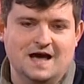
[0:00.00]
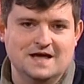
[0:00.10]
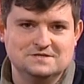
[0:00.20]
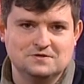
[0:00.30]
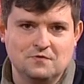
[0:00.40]

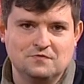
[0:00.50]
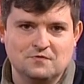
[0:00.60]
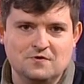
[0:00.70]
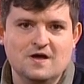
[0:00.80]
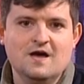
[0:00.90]
And to go
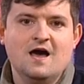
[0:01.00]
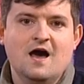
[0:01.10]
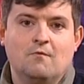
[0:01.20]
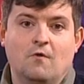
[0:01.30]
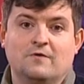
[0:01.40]
through
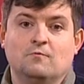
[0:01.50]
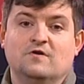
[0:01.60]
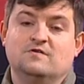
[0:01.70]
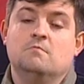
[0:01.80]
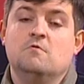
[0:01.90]
what
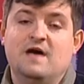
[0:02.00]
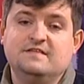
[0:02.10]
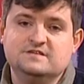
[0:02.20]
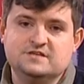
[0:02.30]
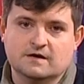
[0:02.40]
was a
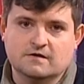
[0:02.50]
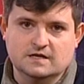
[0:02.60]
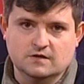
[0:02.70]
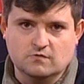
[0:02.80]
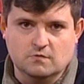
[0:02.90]
momentous year
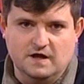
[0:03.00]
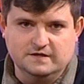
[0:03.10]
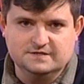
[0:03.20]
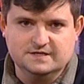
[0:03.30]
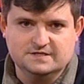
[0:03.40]
in local
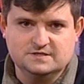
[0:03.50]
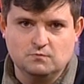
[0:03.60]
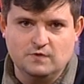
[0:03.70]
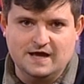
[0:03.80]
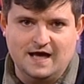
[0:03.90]
politics,
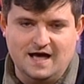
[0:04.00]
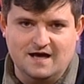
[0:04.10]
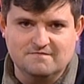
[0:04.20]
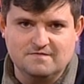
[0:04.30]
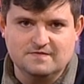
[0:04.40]
we
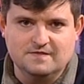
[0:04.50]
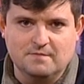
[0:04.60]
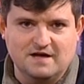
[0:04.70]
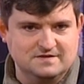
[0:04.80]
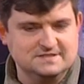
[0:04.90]
have the
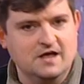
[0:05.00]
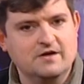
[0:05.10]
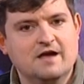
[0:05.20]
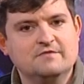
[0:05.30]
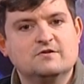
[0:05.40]
Belfast
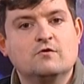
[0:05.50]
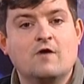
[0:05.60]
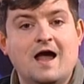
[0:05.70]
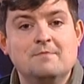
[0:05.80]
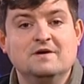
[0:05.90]
Telegraph's
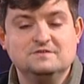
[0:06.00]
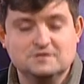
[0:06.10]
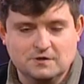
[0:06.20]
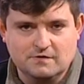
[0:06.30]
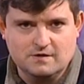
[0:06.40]
crime and
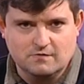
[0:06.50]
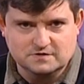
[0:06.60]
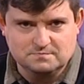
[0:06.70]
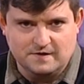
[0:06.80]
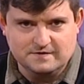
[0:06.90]
security
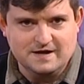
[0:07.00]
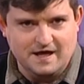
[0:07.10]
correspondent,